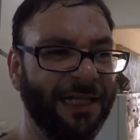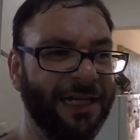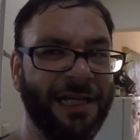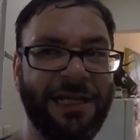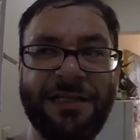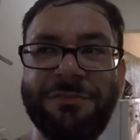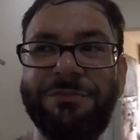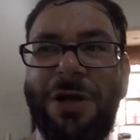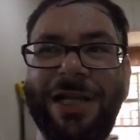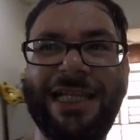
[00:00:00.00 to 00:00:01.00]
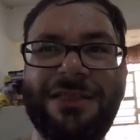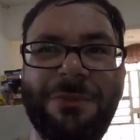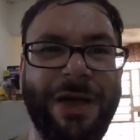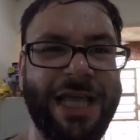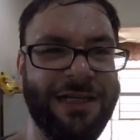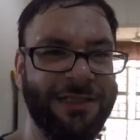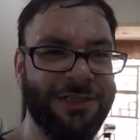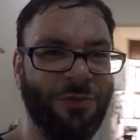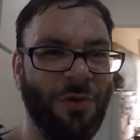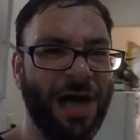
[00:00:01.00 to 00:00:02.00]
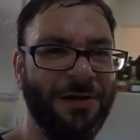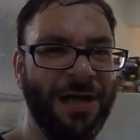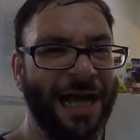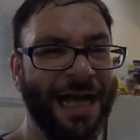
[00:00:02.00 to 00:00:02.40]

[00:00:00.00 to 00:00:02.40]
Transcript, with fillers: uh, probably get to bed in a little while.